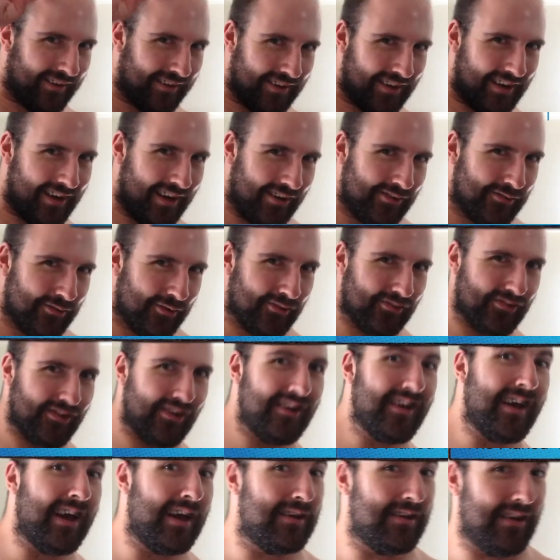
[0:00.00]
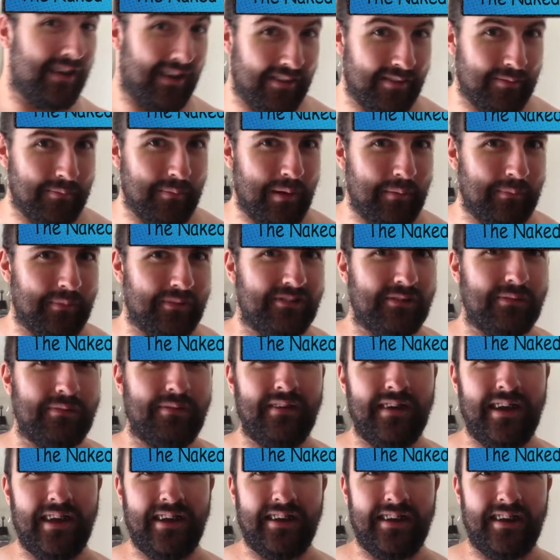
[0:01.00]
G'day Trisha and other members of
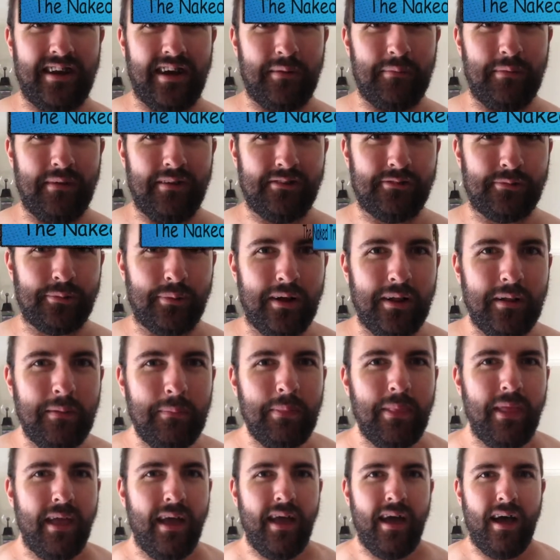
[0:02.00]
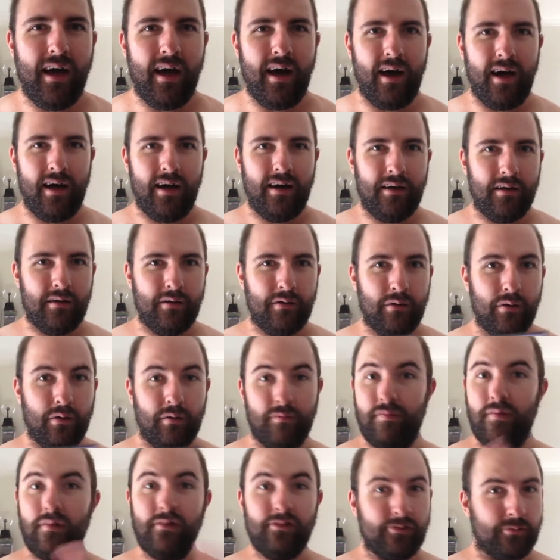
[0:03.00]
the Naked Army as well. Well,
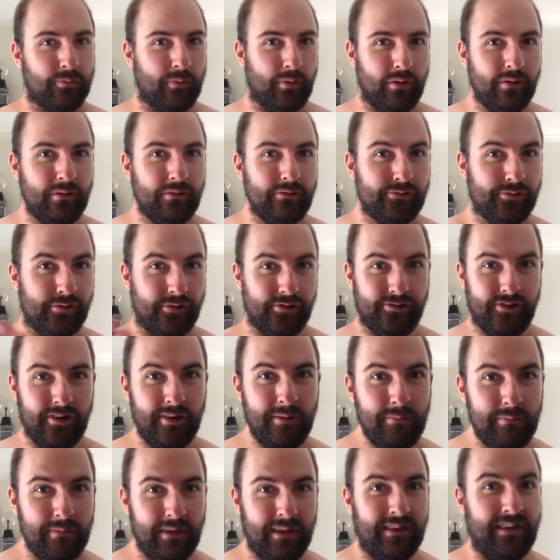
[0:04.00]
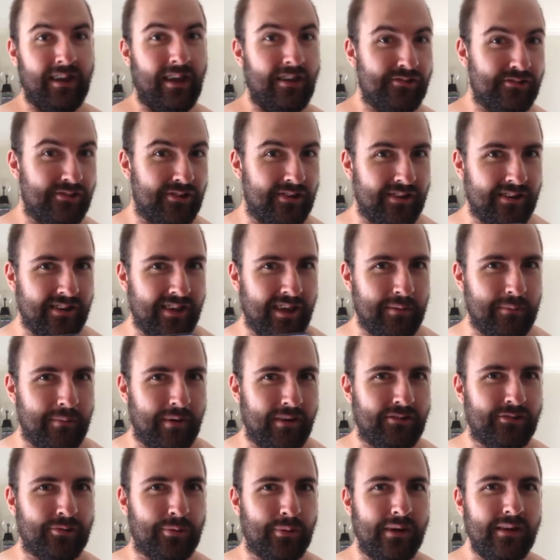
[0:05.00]
first of all, Trisha, in case you didn't get
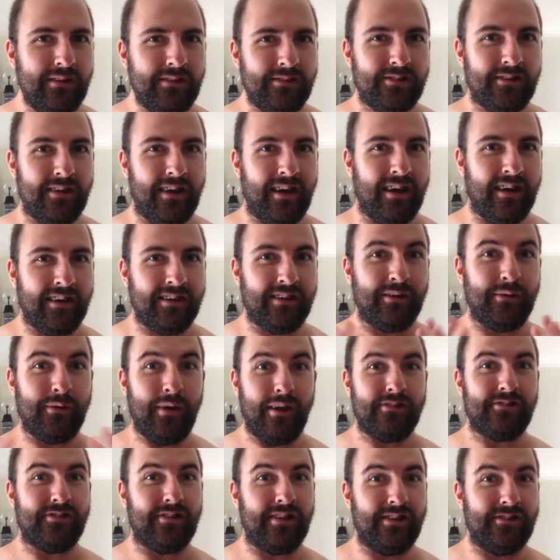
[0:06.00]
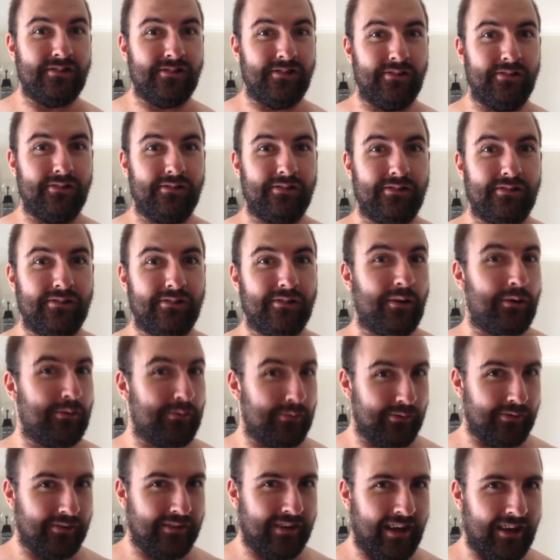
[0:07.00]
my tweet, congratulations on
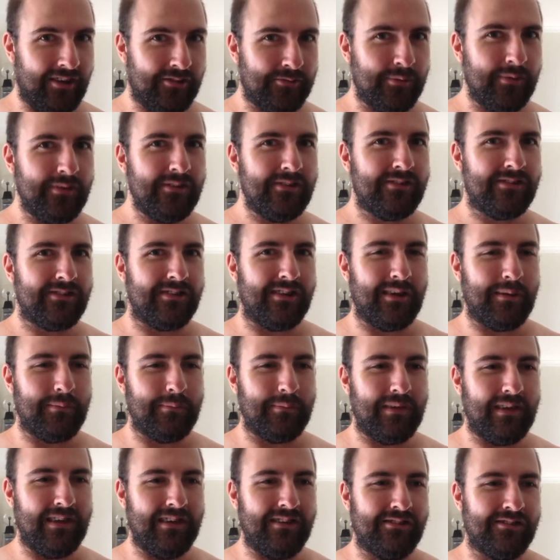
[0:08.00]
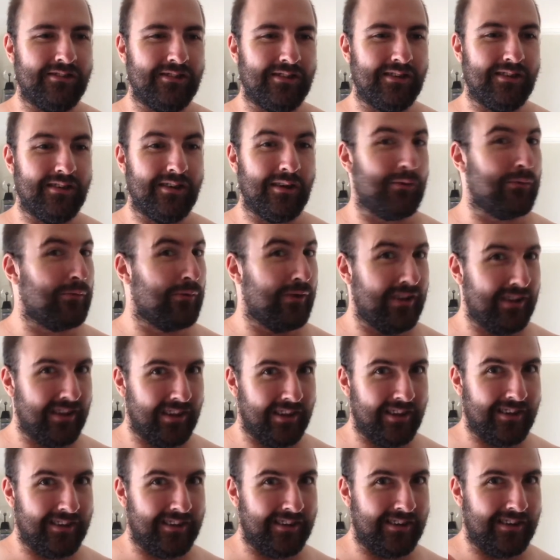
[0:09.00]
your engagement. He's a really
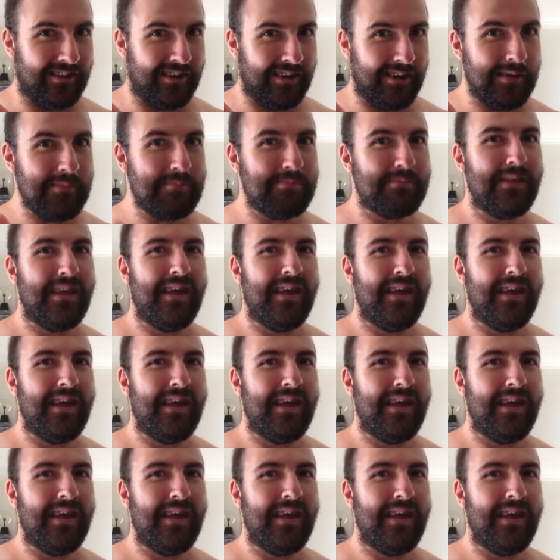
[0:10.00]
lucky guy.